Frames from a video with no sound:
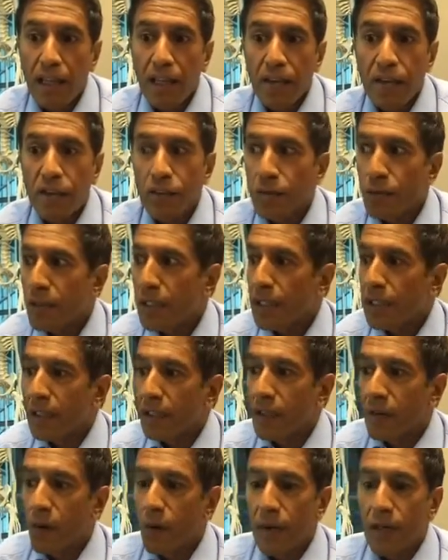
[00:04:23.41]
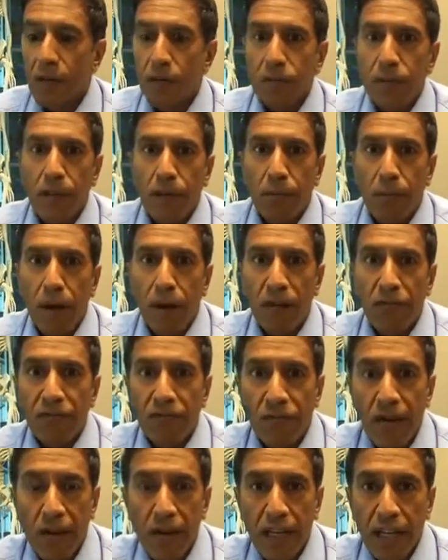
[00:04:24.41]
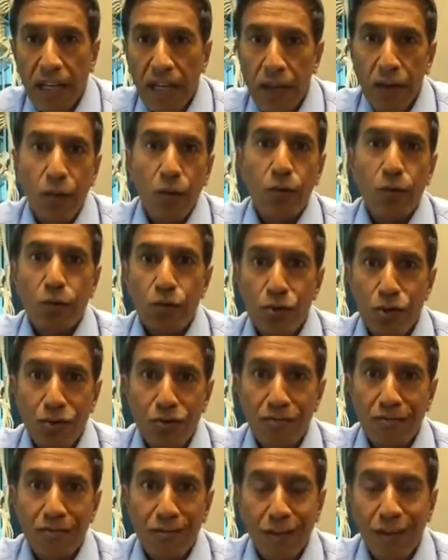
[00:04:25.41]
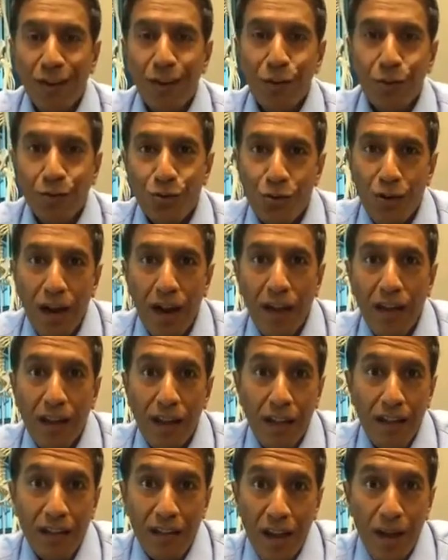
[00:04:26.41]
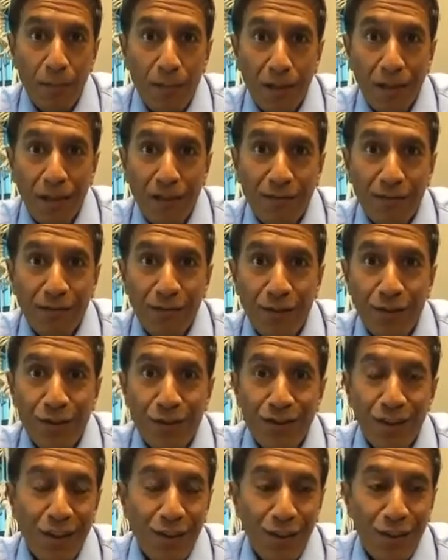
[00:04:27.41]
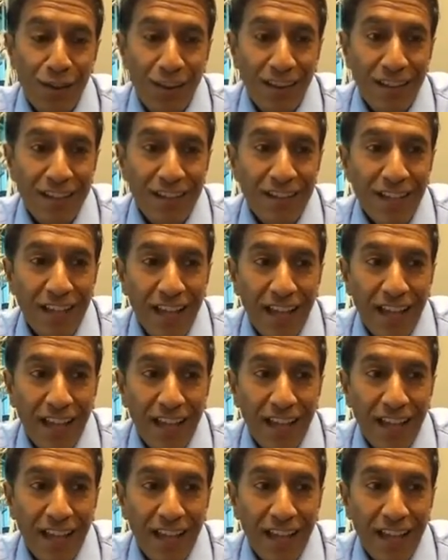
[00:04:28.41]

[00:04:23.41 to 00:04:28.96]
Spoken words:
There's really nobody who's going to probably fund a huge clinical trial on cupping versus other things.